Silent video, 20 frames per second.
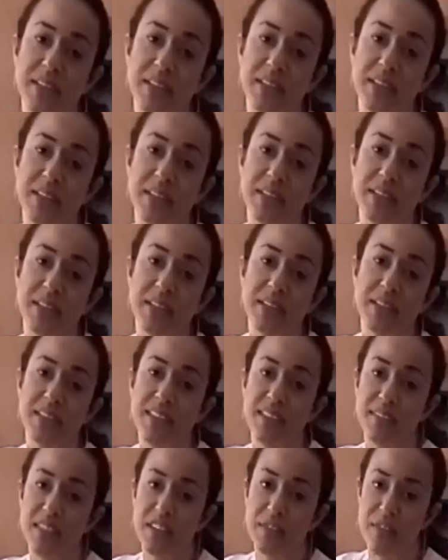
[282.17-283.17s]
At
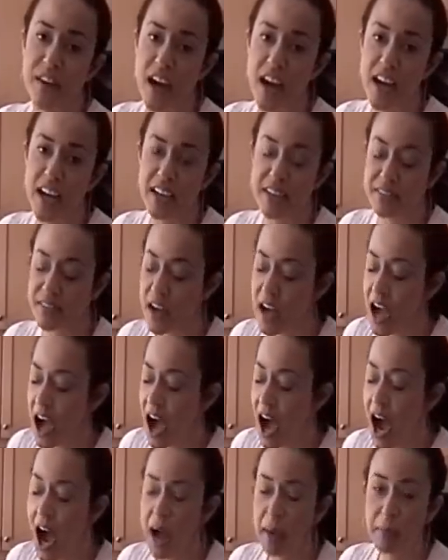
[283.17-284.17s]
375,
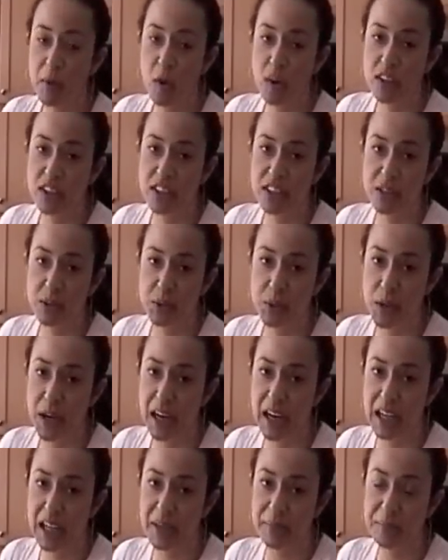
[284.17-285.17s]
I'm going to
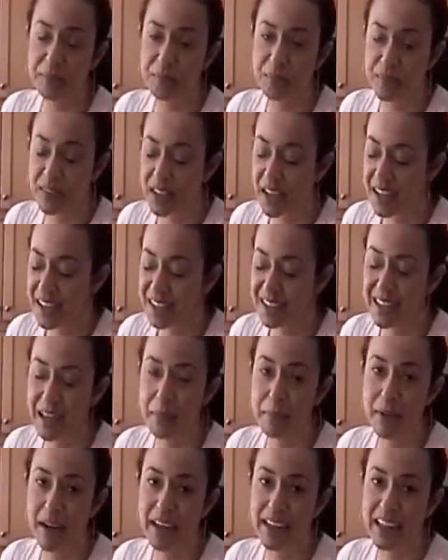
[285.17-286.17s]

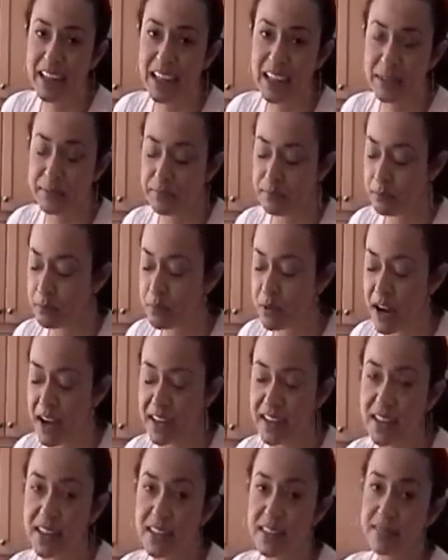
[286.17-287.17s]
let my
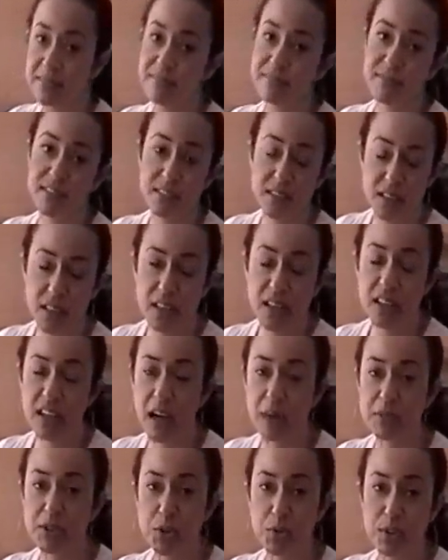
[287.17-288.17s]
bread
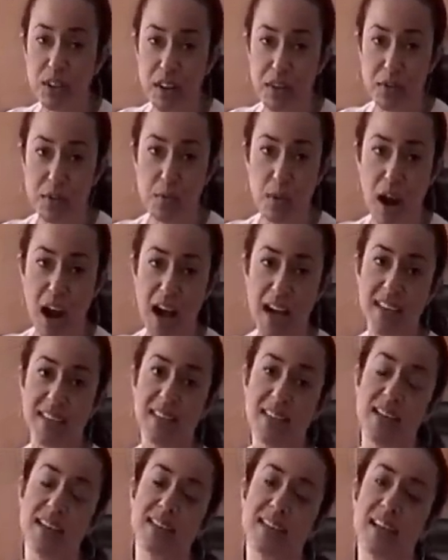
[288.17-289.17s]
come to another
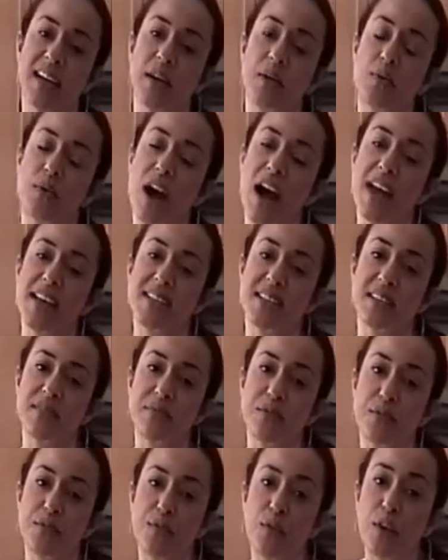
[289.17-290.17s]
rise, a second rising,
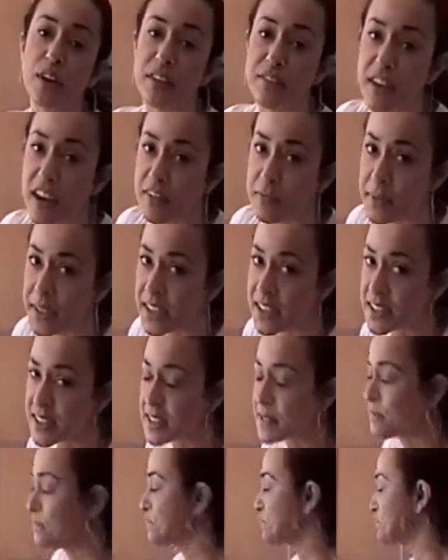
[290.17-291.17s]
for 45 minutes.